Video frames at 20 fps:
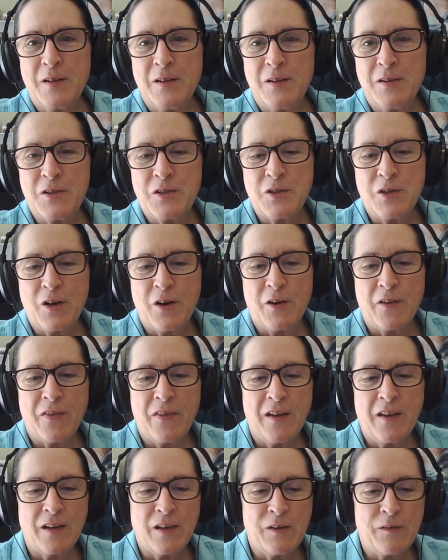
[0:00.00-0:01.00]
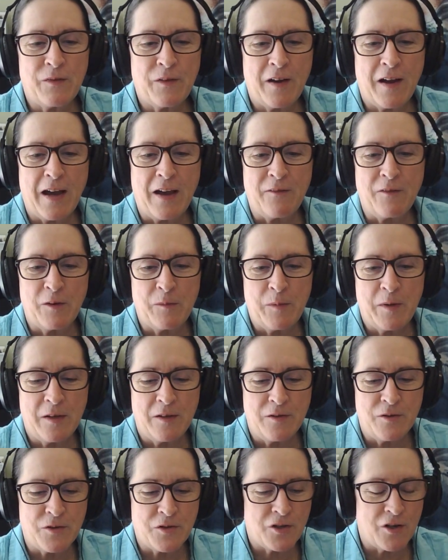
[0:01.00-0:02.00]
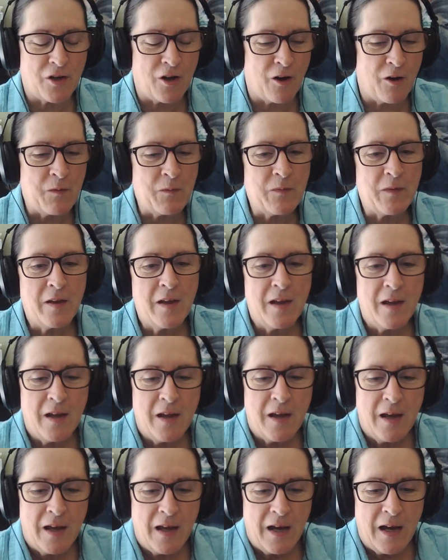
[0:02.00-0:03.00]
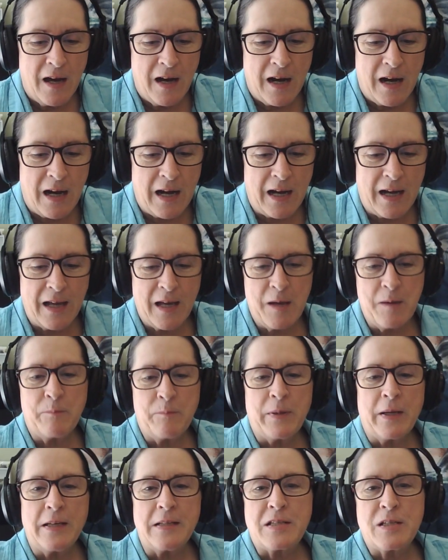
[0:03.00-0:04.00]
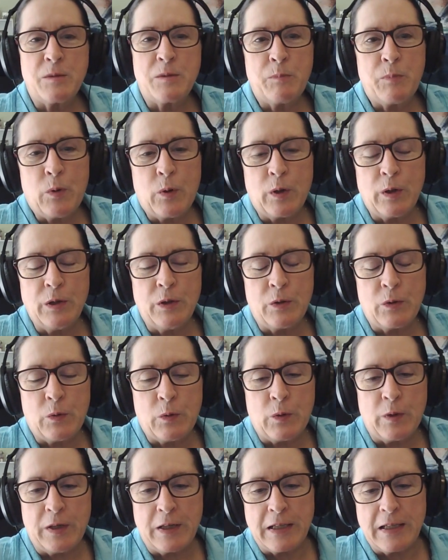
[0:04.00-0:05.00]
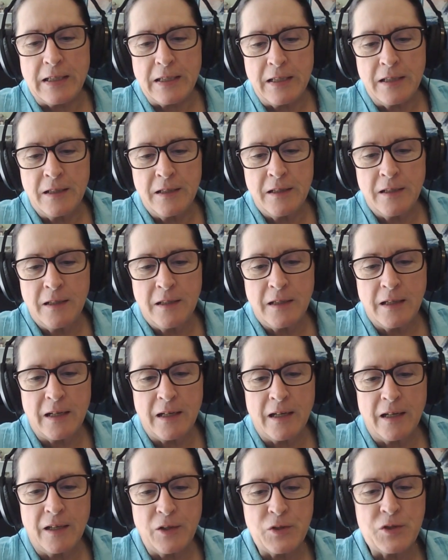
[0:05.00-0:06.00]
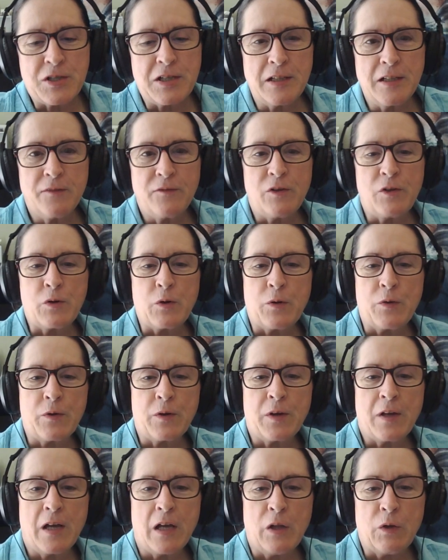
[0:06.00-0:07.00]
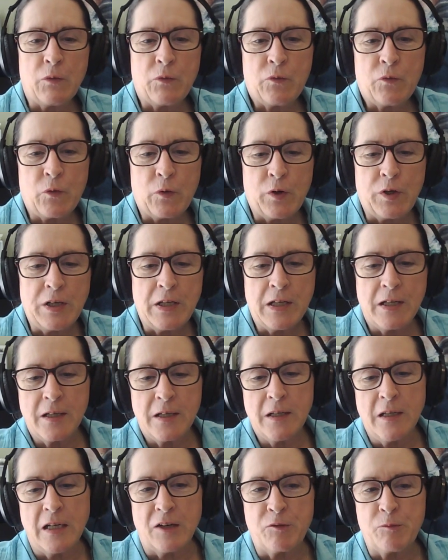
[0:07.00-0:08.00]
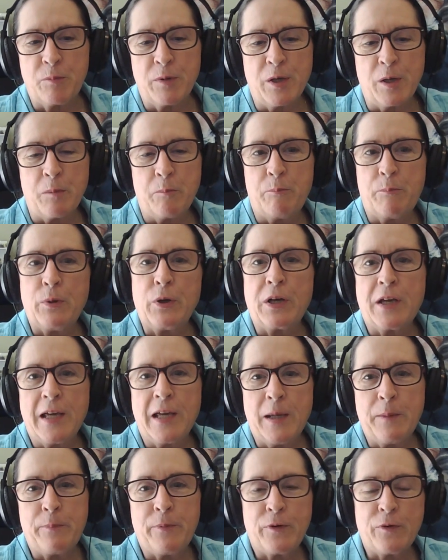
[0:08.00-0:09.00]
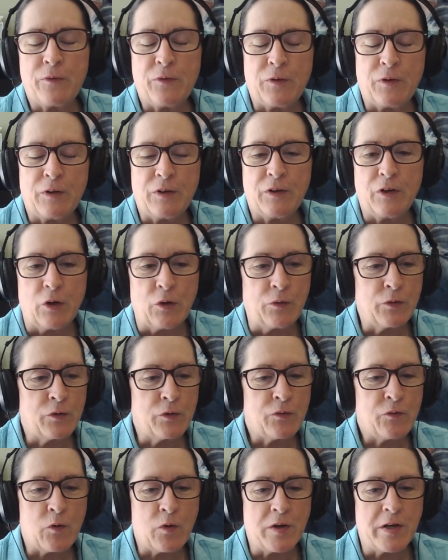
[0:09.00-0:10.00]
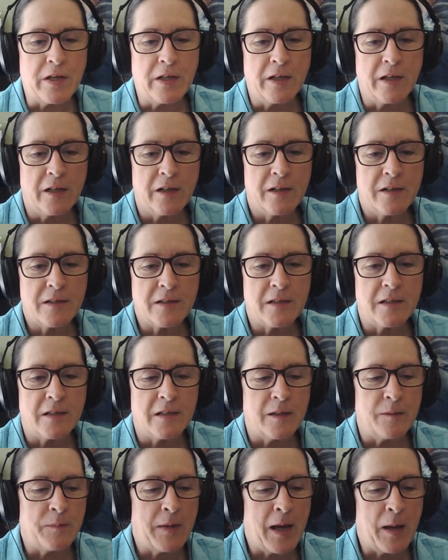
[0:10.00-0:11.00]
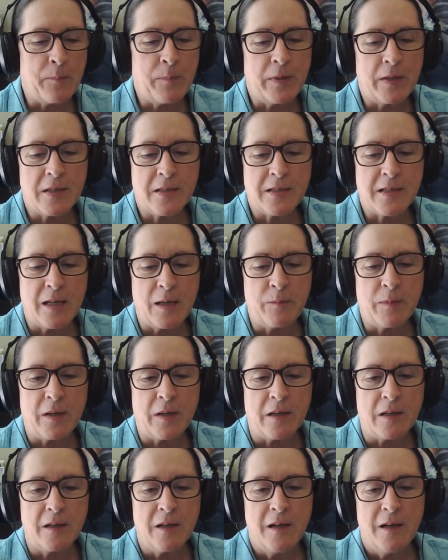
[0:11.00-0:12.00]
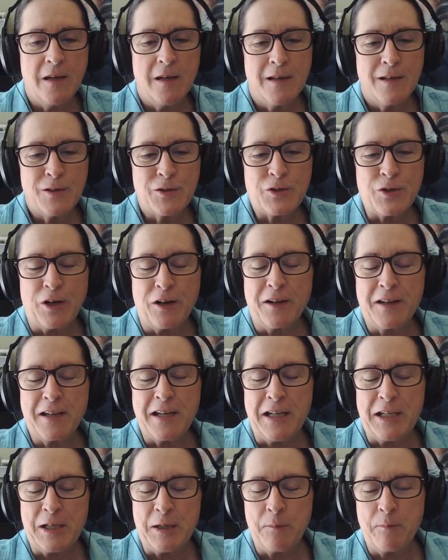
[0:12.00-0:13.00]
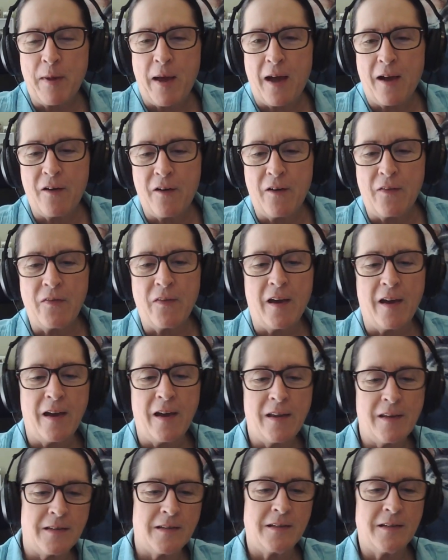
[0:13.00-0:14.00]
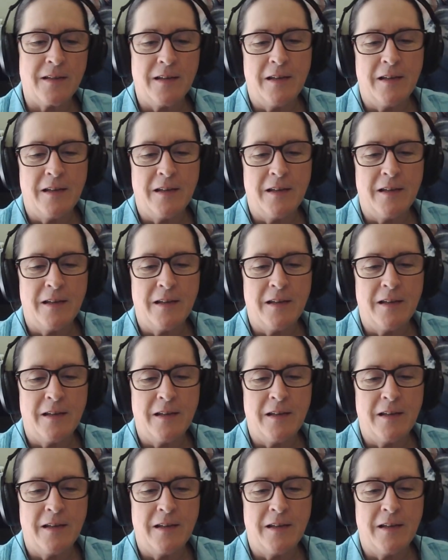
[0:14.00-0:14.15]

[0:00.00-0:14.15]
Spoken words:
Sure. Thank you for having me on your show. I am based in Portland, Oregon. I used to live in Northern California. I've been a bookkeeper for over 40 years, and I'm happy to say I'm going to start cutting back on that